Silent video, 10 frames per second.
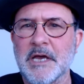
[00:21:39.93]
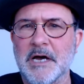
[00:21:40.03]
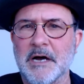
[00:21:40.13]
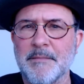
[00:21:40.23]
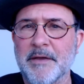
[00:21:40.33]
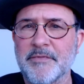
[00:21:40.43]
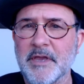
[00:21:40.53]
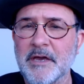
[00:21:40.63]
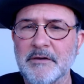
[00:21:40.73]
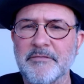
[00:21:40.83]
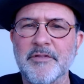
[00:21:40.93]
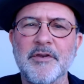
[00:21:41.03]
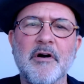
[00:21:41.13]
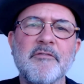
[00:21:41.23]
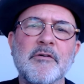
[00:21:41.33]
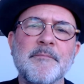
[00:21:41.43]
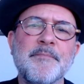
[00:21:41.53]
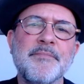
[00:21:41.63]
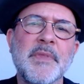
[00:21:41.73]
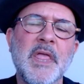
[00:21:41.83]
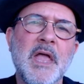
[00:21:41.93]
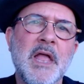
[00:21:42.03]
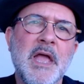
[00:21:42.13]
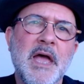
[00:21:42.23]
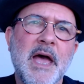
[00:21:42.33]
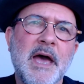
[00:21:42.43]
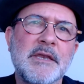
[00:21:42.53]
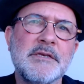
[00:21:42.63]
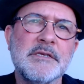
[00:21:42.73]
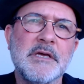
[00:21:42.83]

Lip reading: at the end of the novel. And